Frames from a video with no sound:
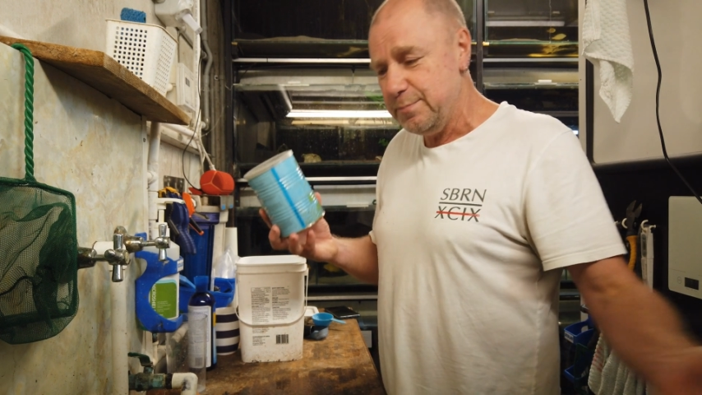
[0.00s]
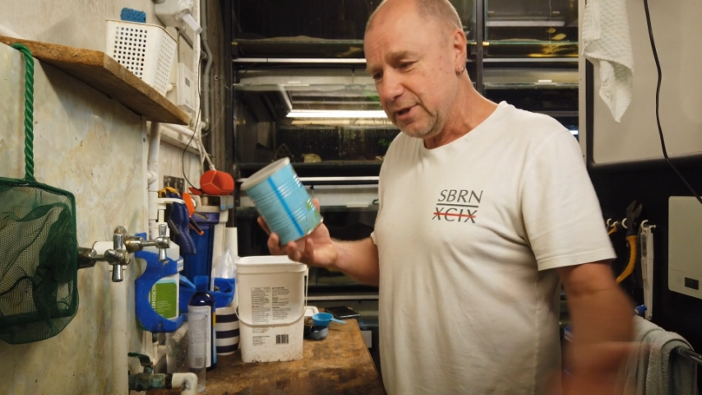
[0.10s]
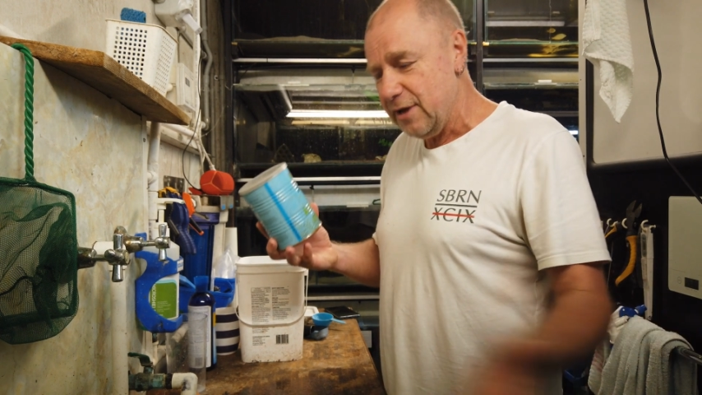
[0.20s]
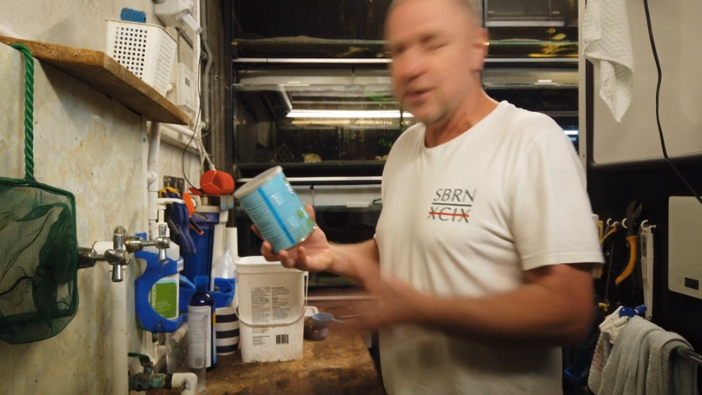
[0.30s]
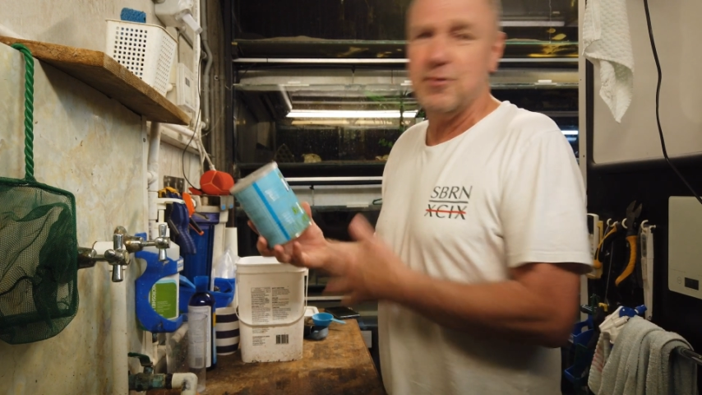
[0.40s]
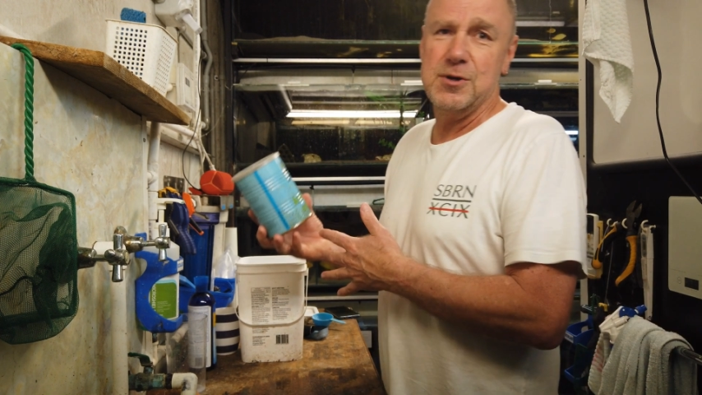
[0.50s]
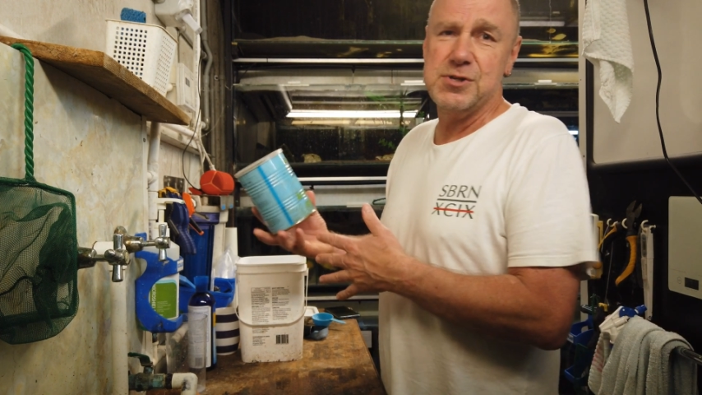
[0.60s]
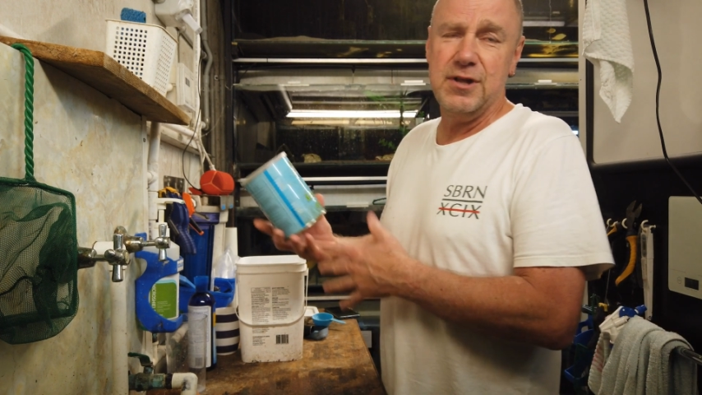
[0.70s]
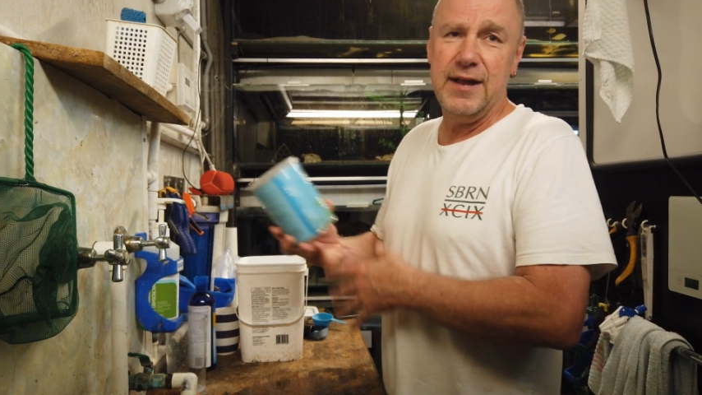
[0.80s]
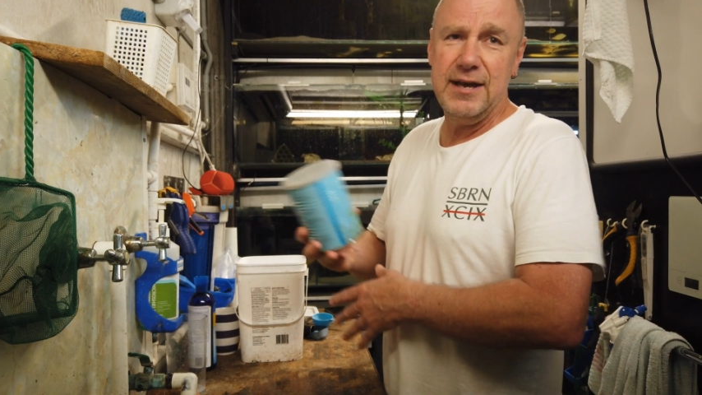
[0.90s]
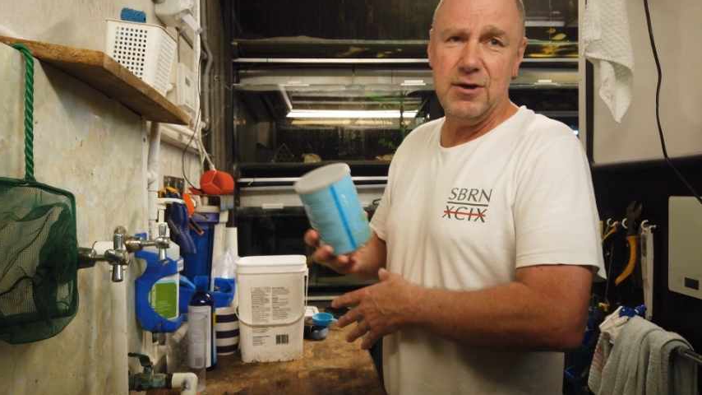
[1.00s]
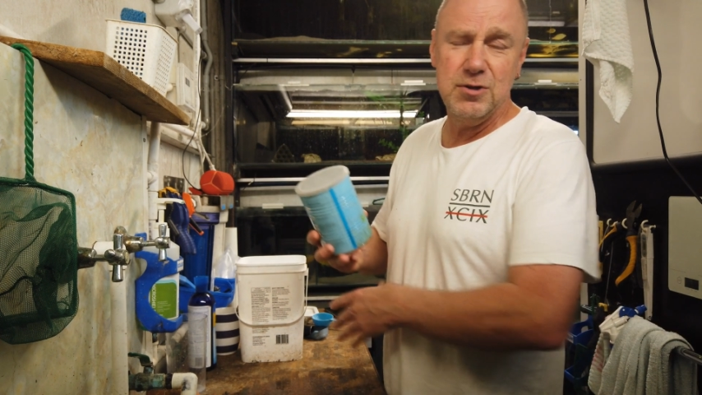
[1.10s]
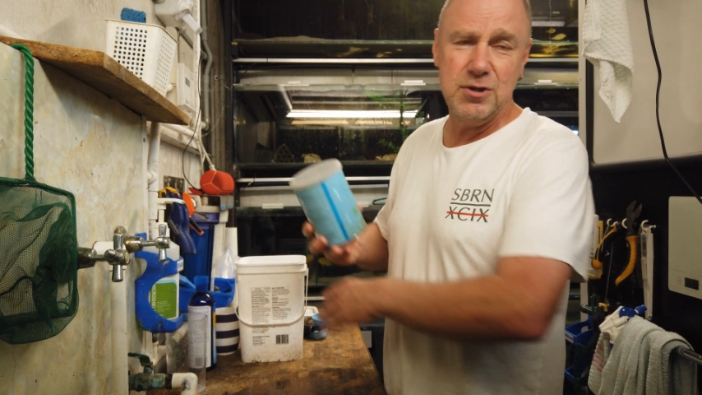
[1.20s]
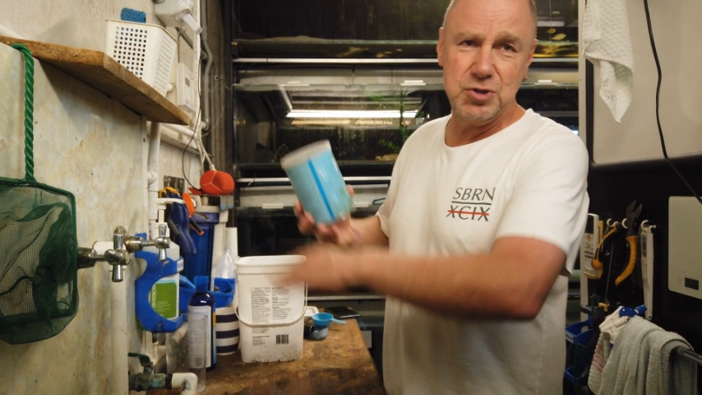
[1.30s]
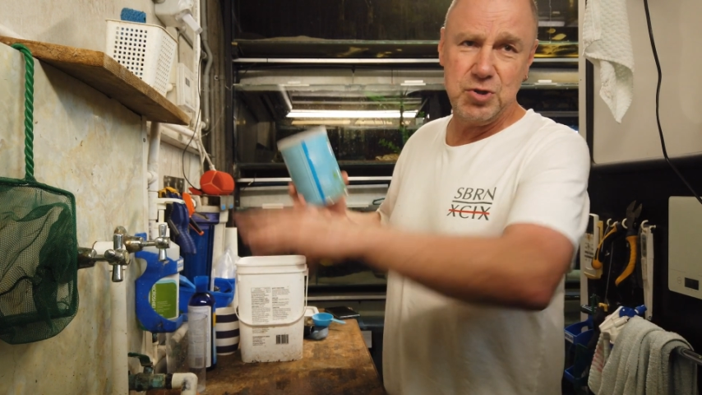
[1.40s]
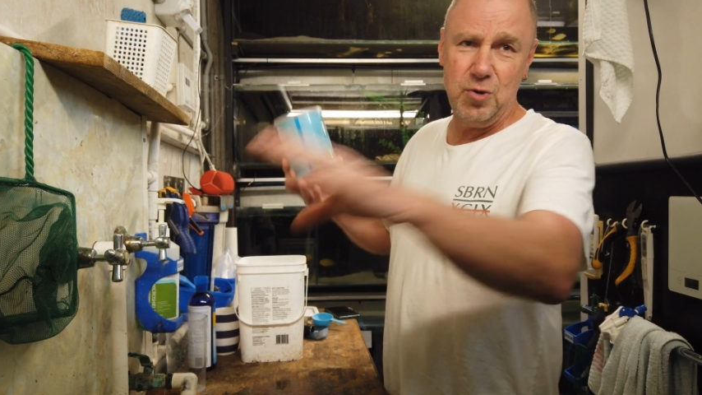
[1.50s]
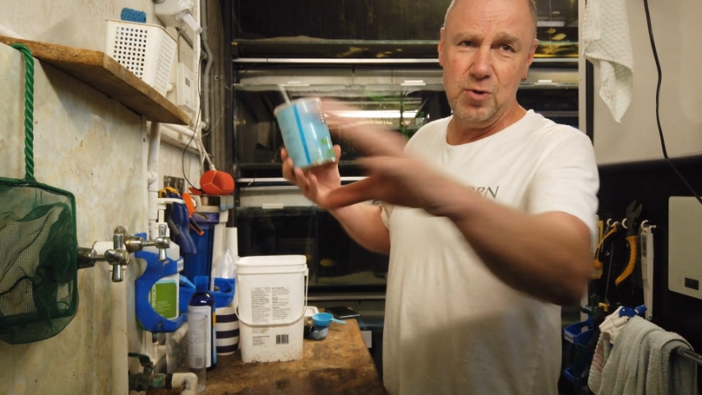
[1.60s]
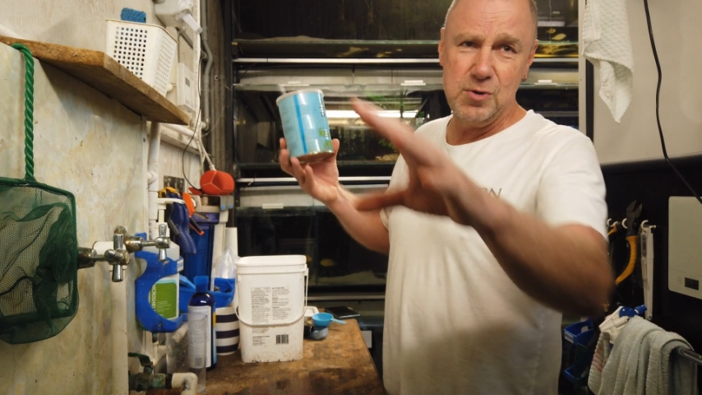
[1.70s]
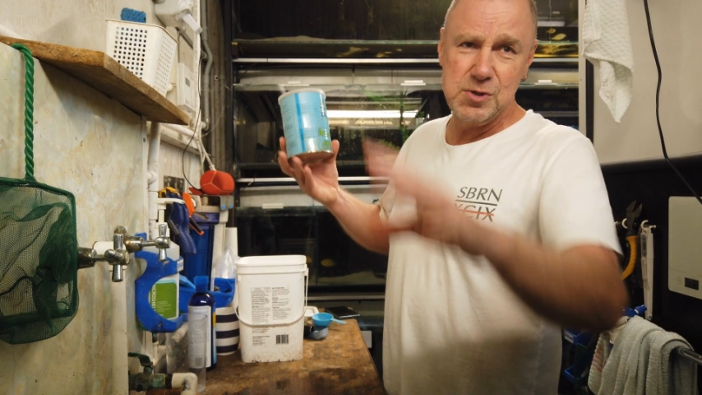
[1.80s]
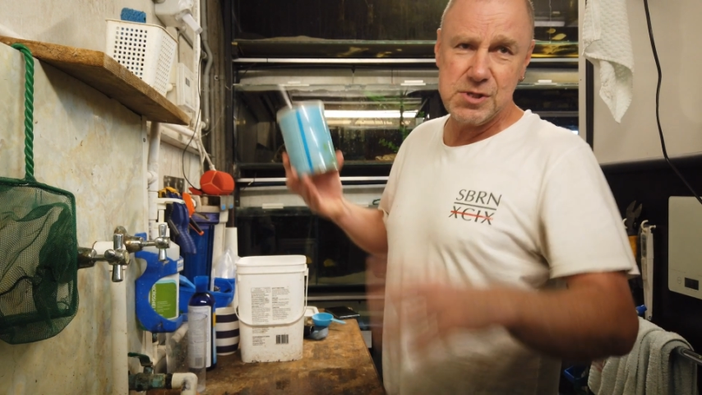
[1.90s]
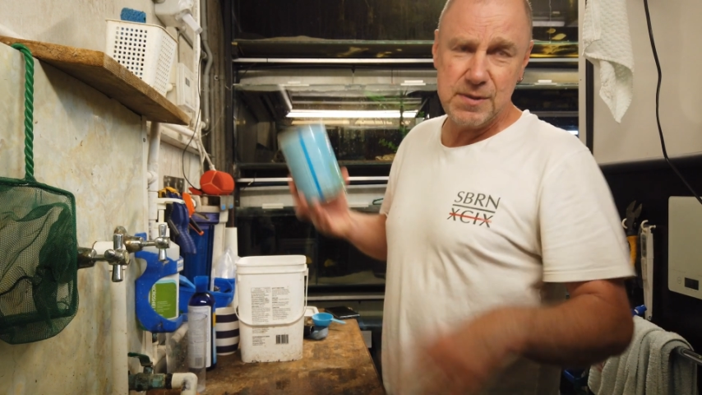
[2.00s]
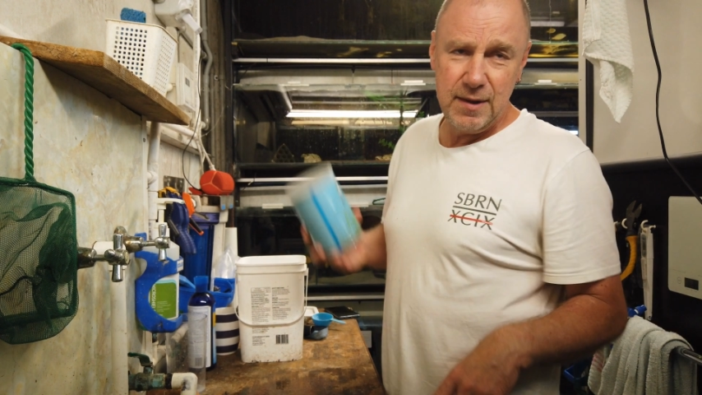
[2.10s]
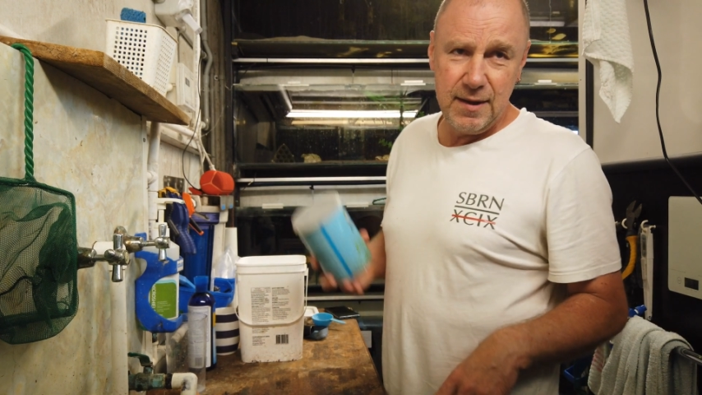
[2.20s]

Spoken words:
blow across the lake onto the shores,